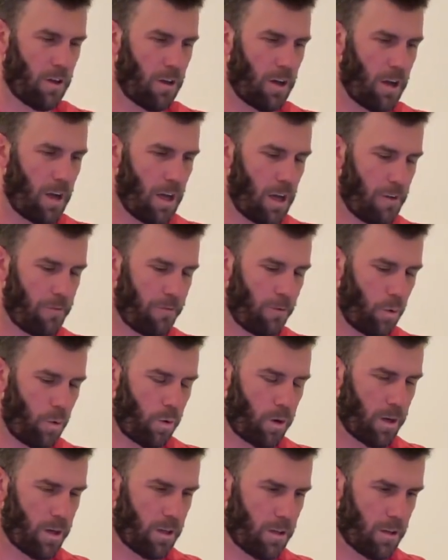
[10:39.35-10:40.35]
uh,
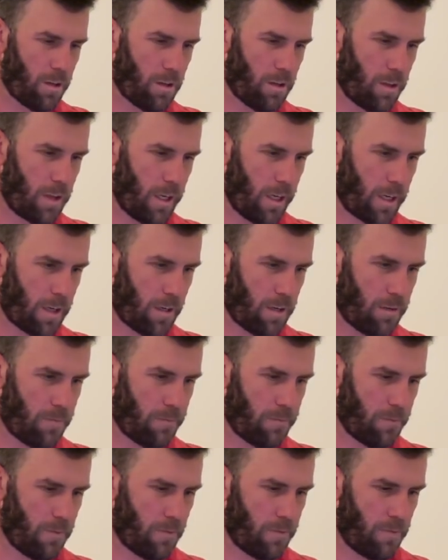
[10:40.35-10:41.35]
Florida kicker.